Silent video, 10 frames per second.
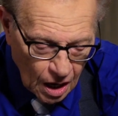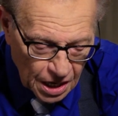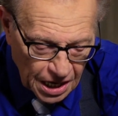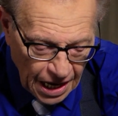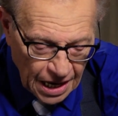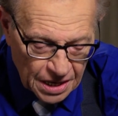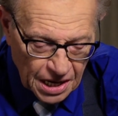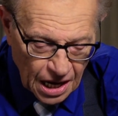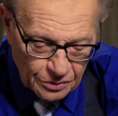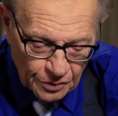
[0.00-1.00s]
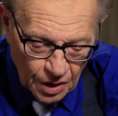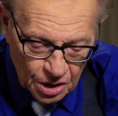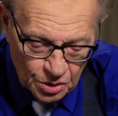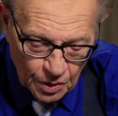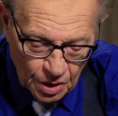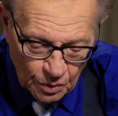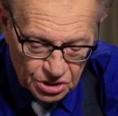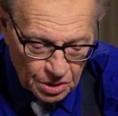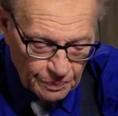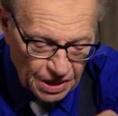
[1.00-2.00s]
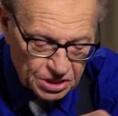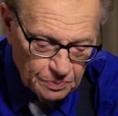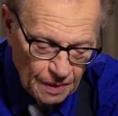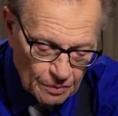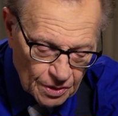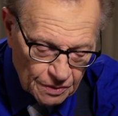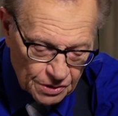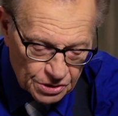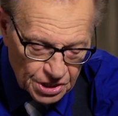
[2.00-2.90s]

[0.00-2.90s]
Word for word: Uh, Ann Catherine on Twitter. What's your best memory of your